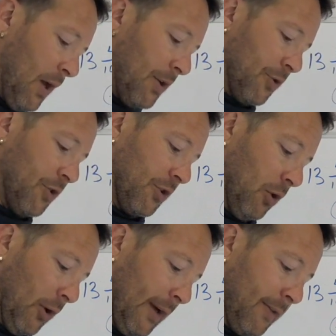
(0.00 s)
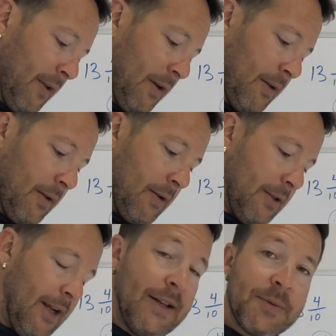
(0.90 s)
So just look at the
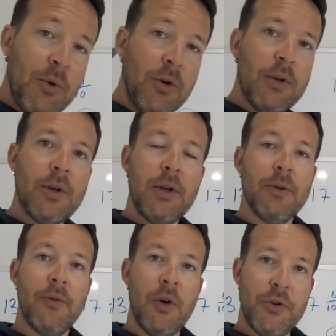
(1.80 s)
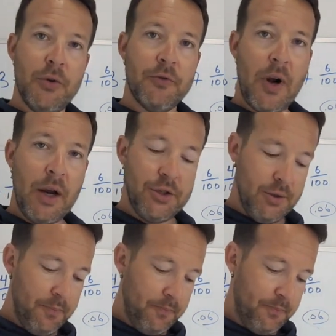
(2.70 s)
decimal, convert it to a
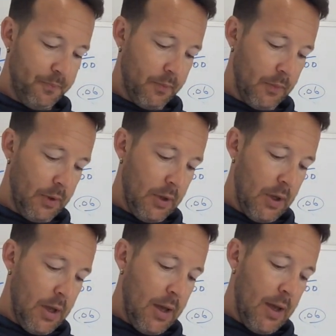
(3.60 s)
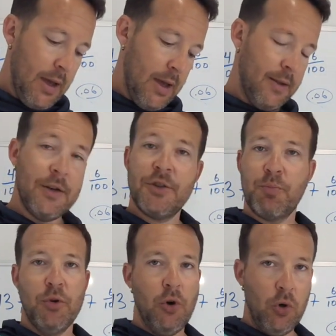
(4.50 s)
fraction, and then just
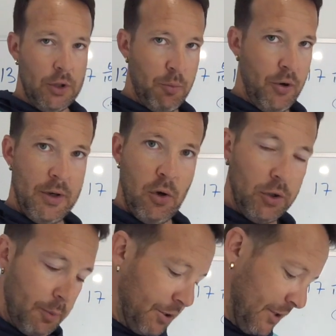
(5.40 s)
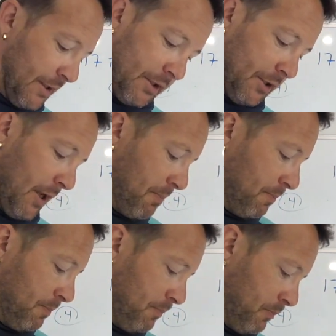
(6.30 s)
put the whole number in. Whole number stays the same.
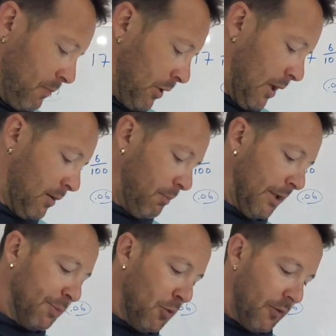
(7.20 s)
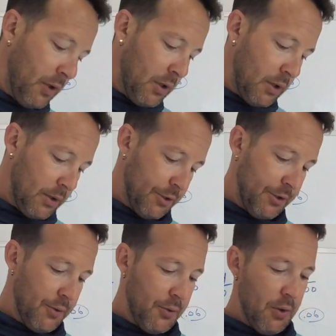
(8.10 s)
Okay, let's move on
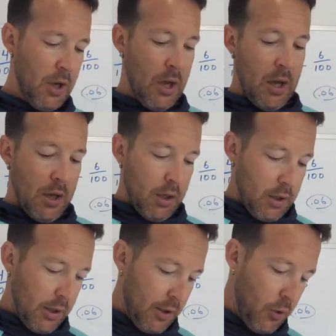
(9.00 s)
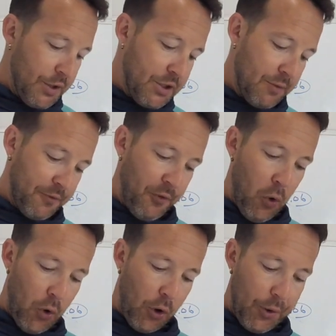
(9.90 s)
to, question
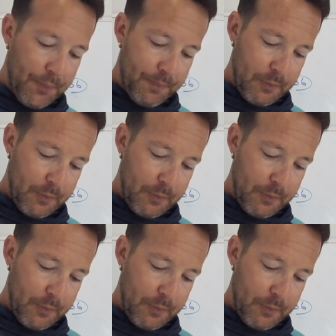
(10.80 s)
4.